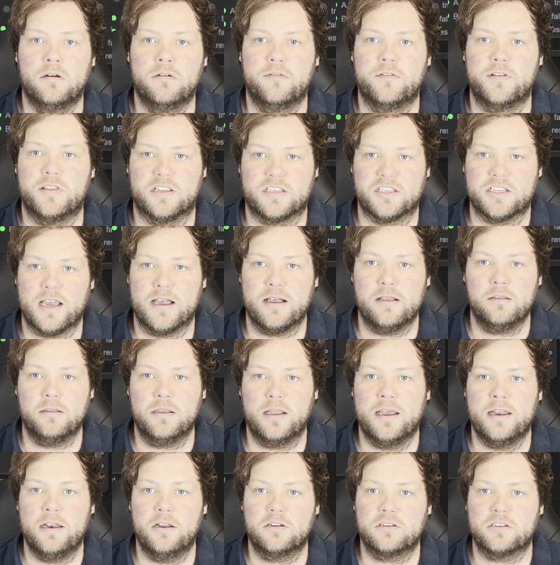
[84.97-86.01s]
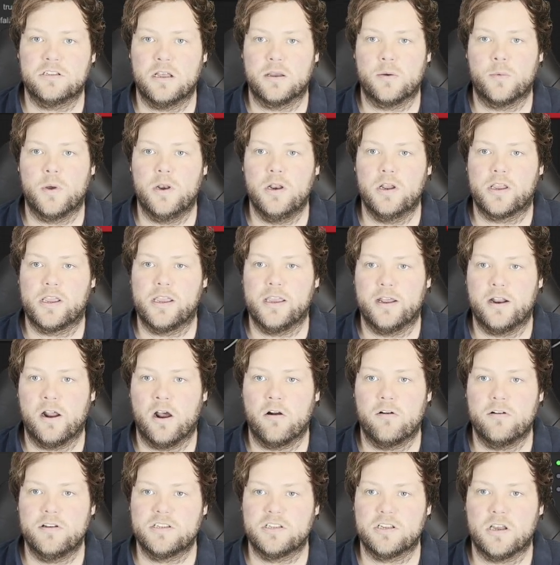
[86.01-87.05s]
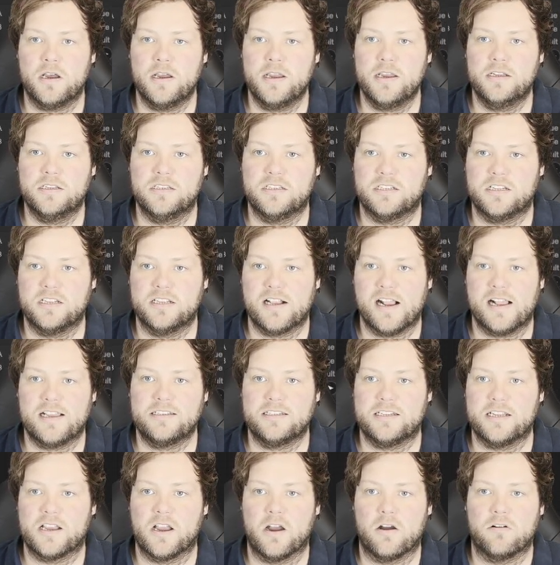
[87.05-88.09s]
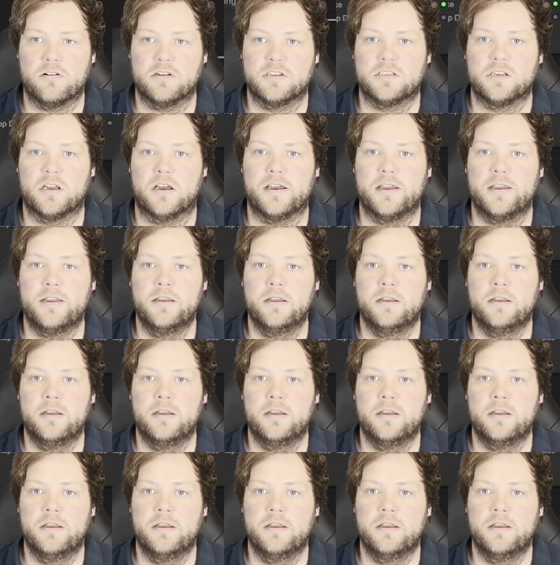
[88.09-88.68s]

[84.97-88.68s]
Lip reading: For the sell, it looks like we're looking at RSI and stochastic RSI,